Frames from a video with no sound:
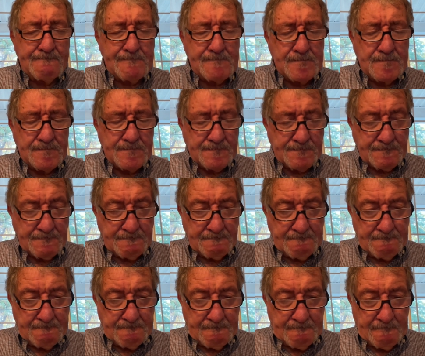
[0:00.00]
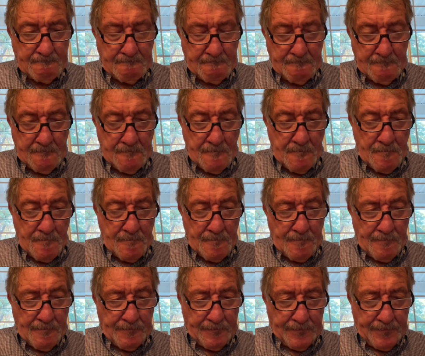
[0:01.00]

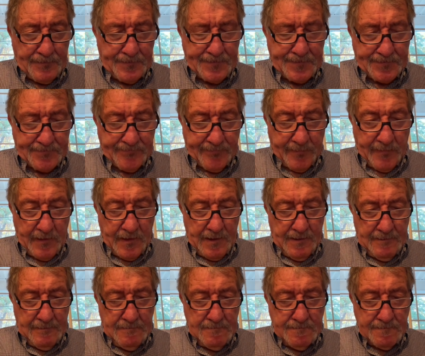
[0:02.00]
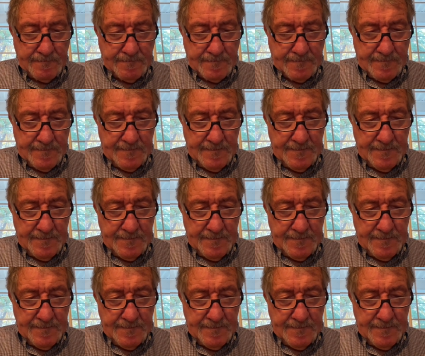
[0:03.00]
No one is speaking in this clip.